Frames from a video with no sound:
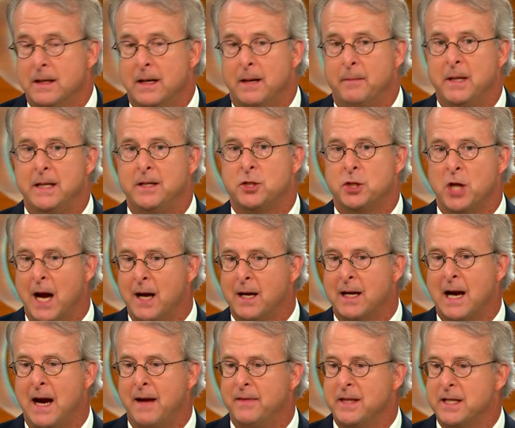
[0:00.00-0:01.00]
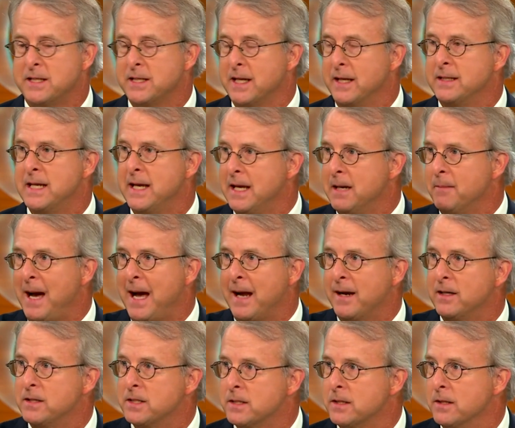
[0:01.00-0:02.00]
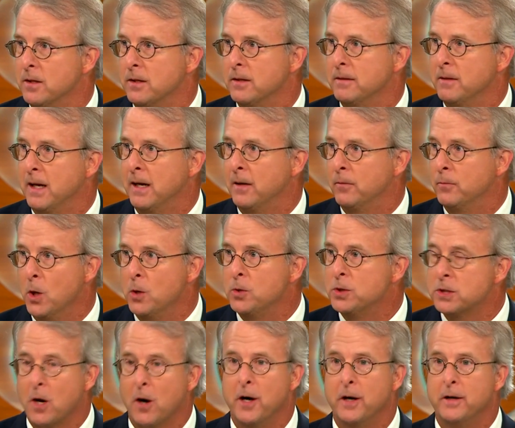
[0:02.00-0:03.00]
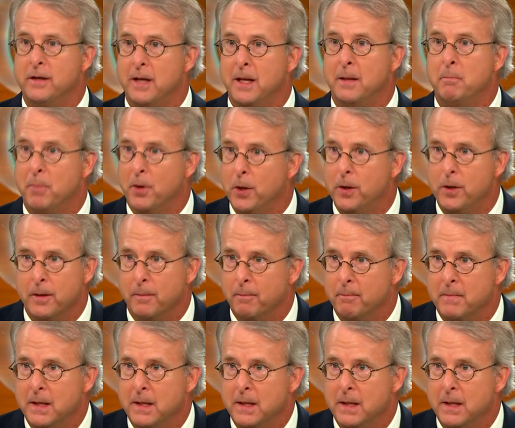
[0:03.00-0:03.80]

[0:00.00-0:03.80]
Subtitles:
I mean, John Connolly said, take them out into the Rose Garden and burn them.